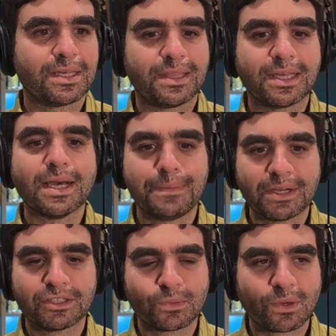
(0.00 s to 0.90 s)
company I
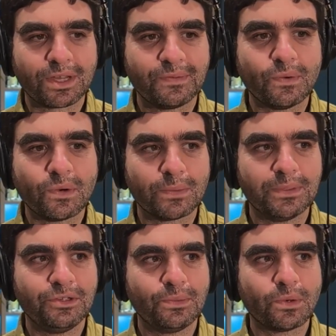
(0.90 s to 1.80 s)
was working for would
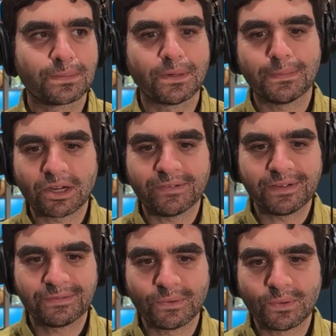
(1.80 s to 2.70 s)
do work
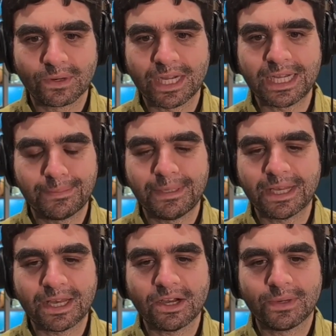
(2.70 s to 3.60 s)
primarily for
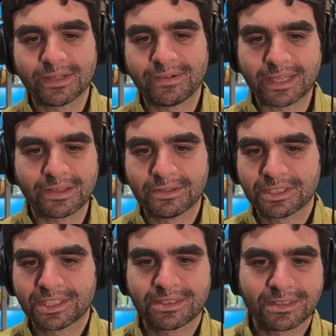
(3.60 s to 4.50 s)
HBO and a lot of
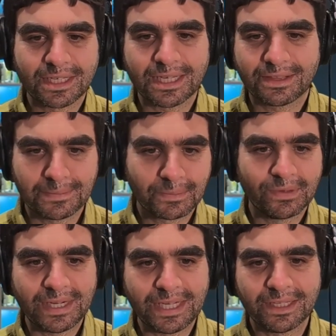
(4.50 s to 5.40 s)
those kind of
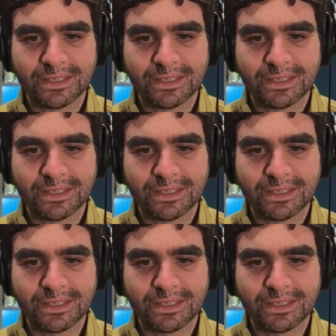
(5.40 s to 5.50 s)
related